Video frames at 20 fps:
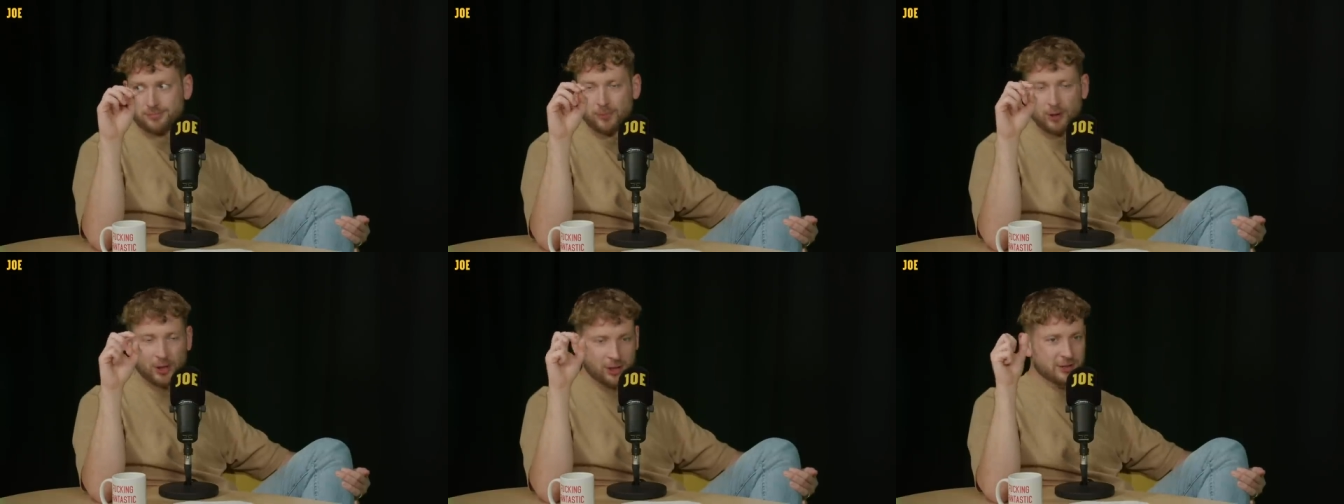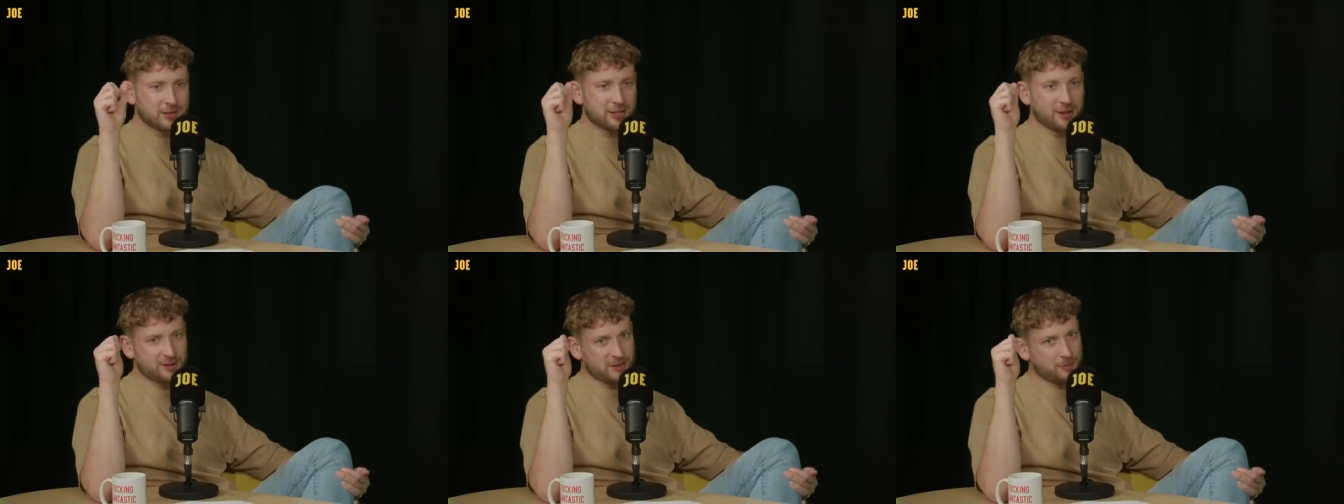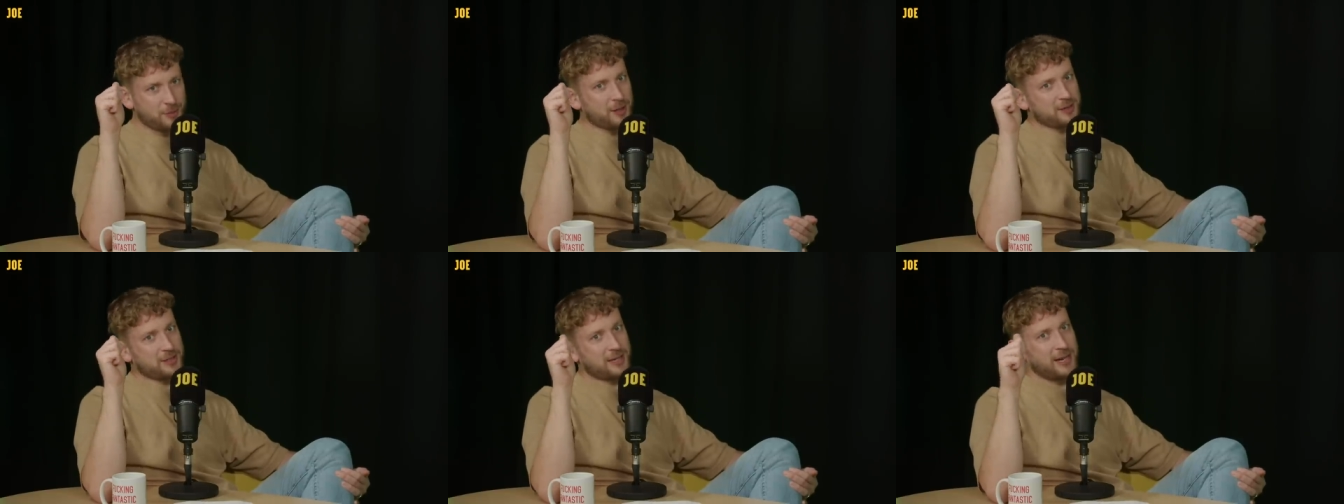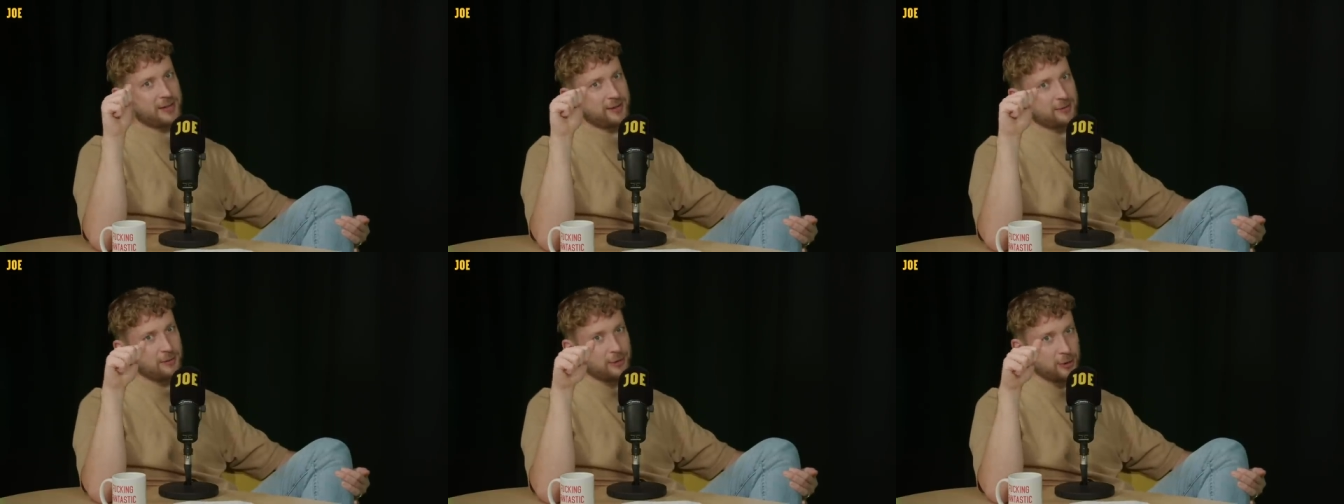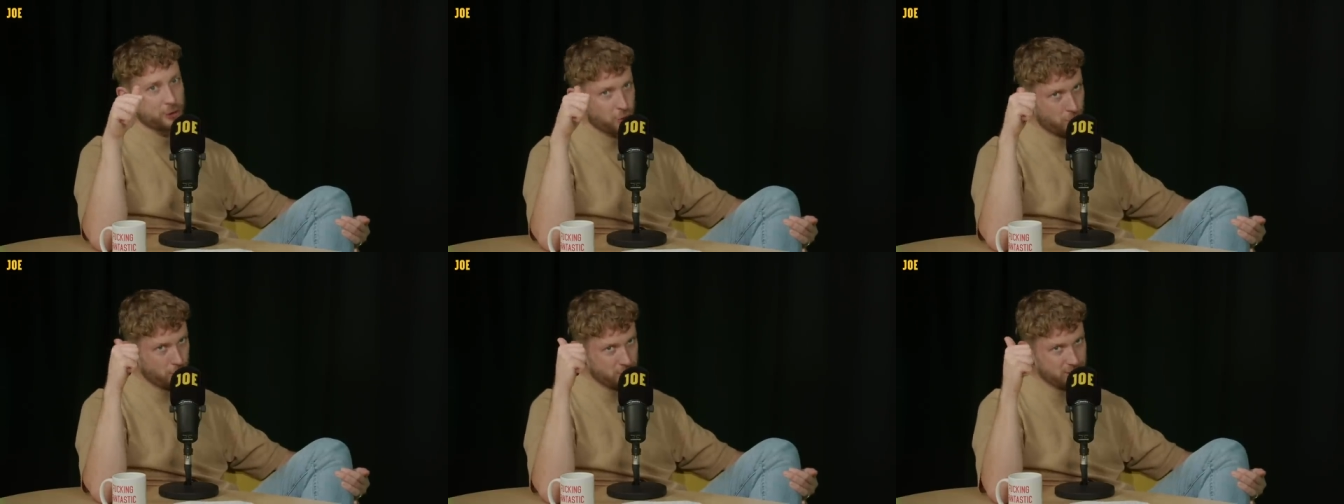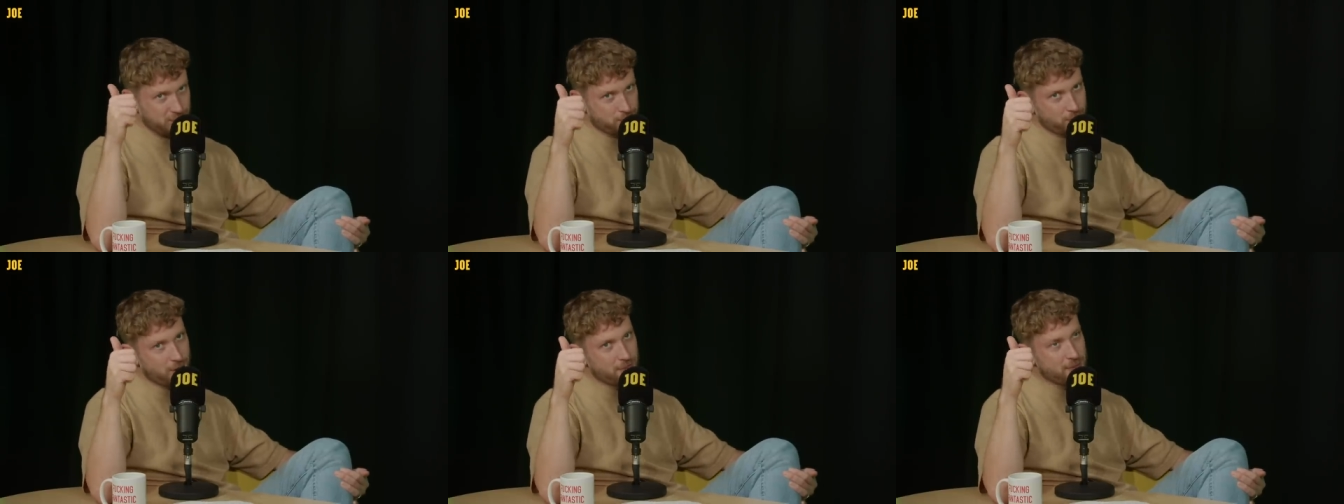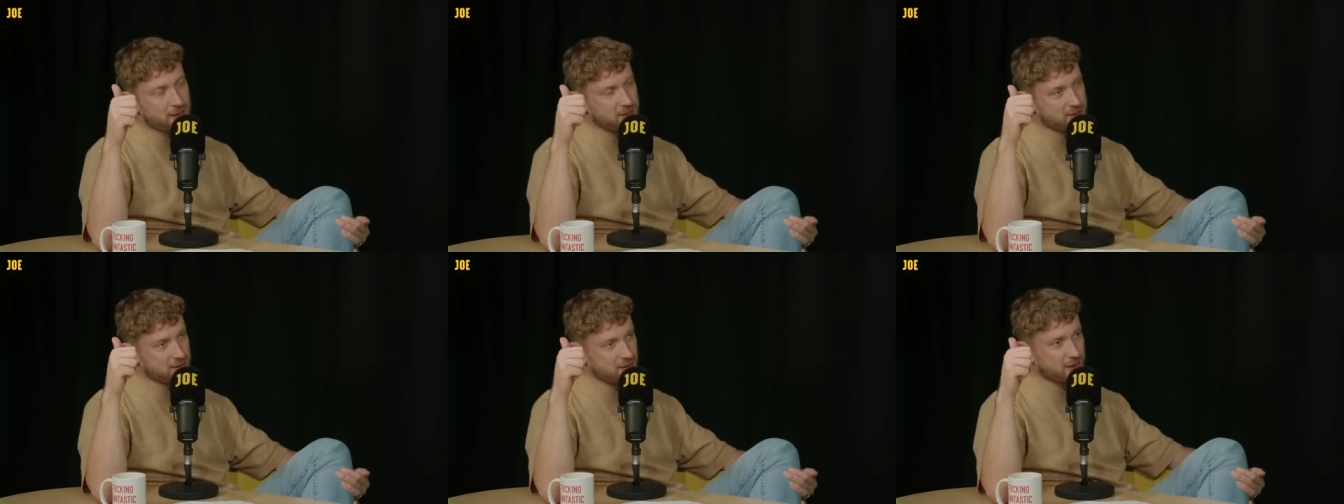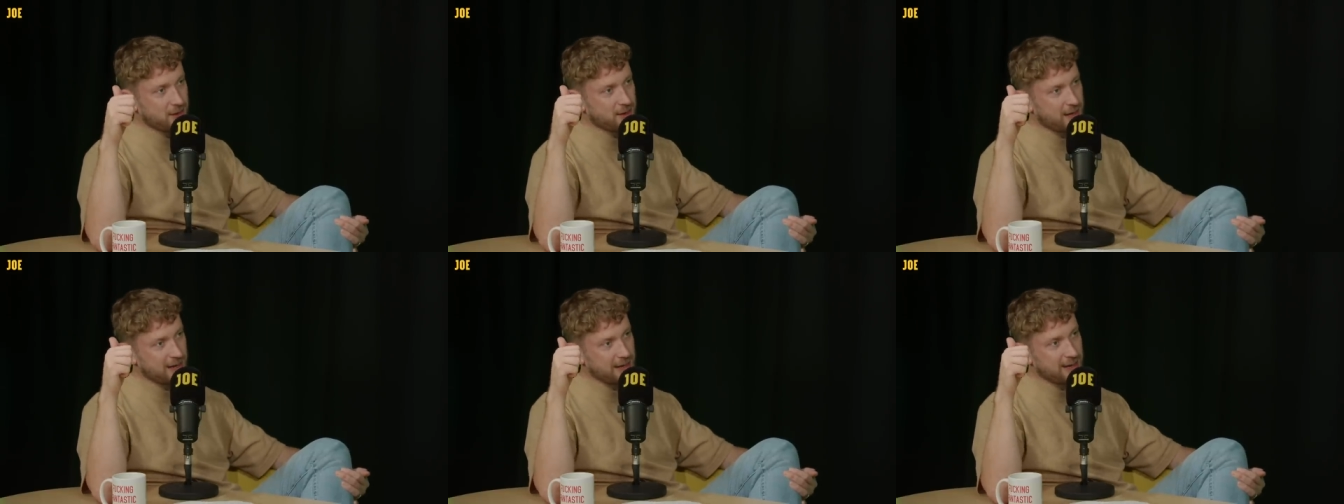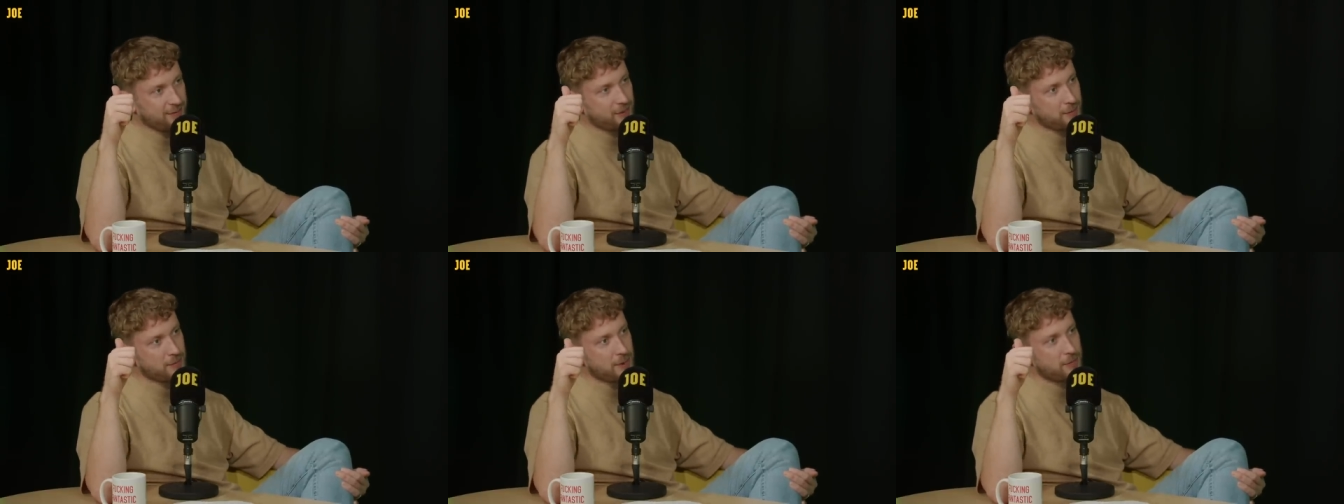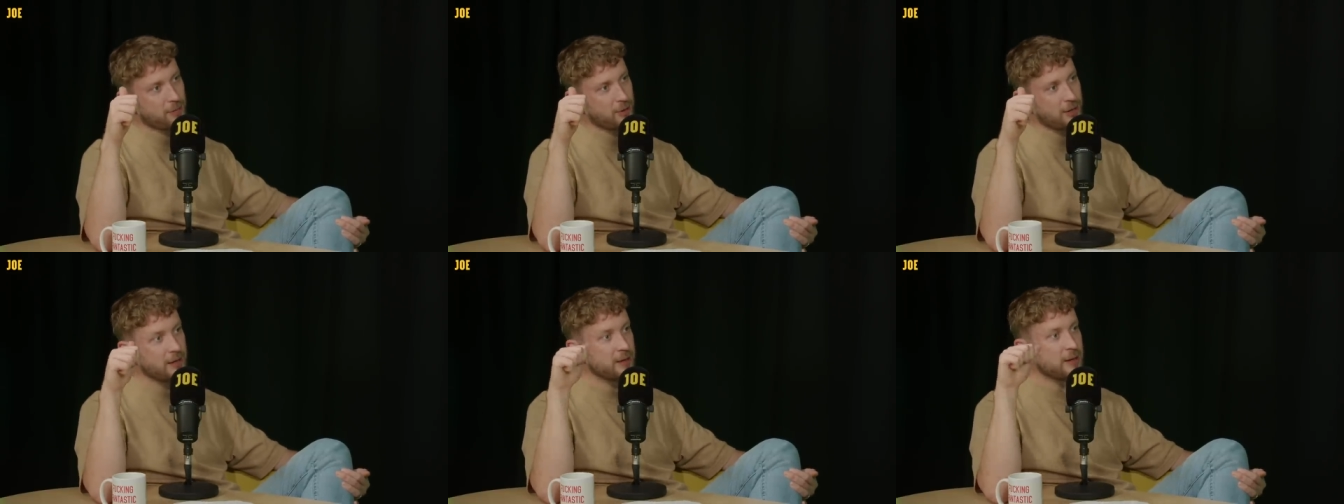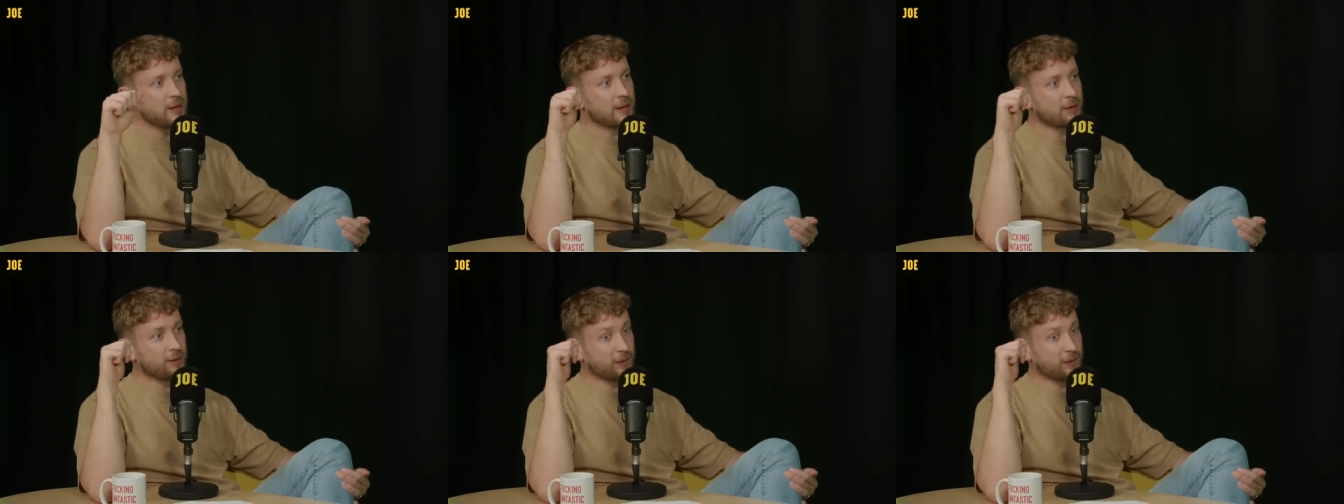the Conservative Party had the shortest prime minister in living memory,